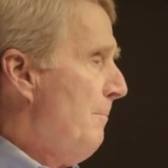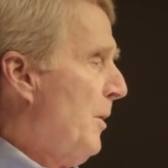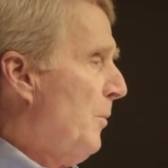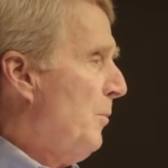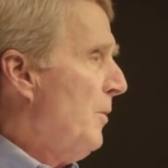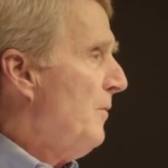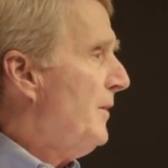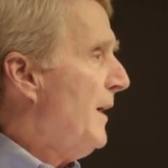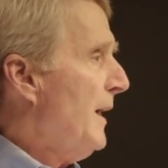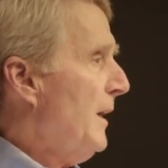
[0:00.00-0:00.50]

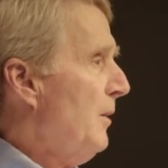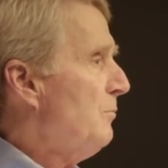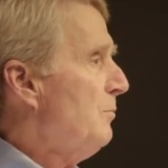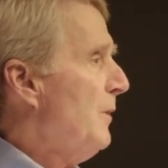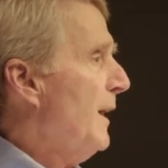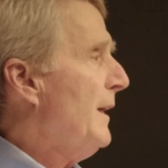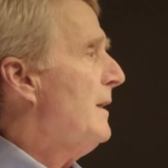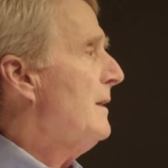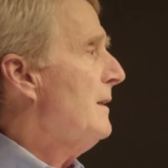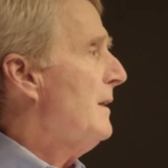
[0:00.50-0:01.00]
But we've got to
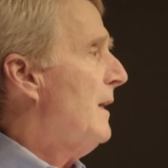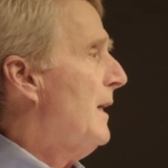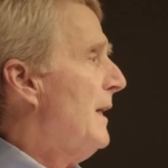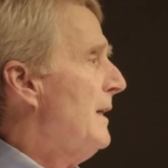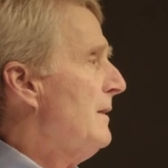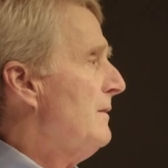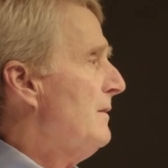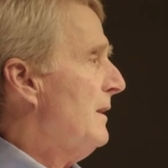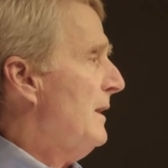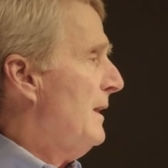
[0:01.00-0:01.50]

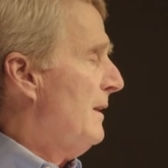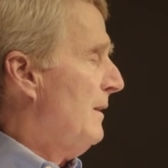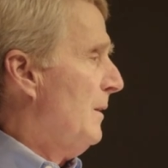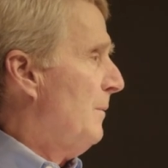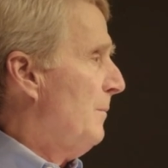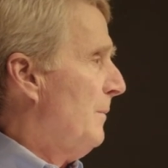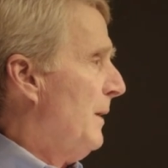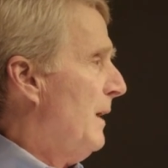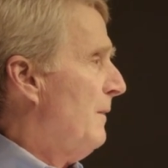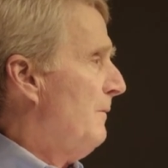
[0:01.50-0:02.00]
recognize in
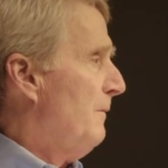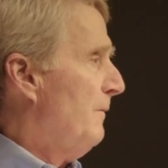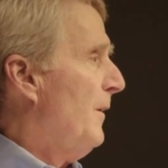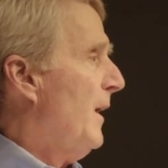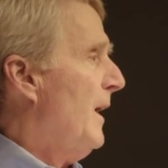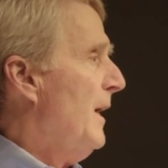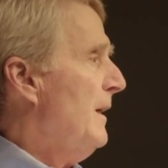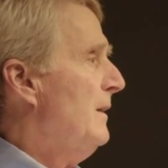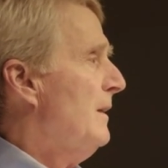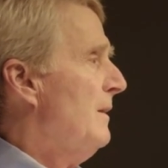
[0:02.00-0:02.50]
them and
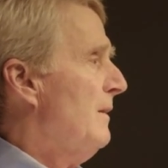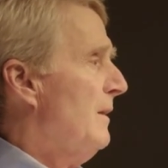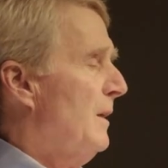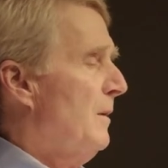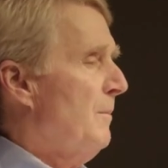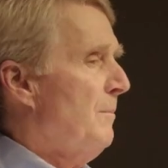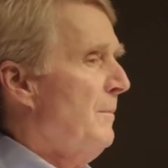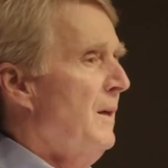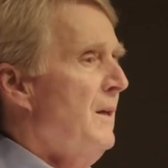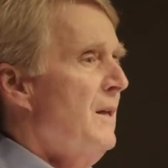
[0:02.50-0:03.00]
find in
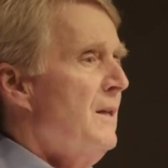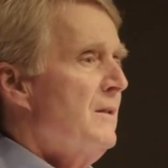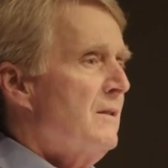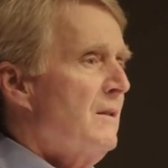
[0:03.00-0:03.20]
them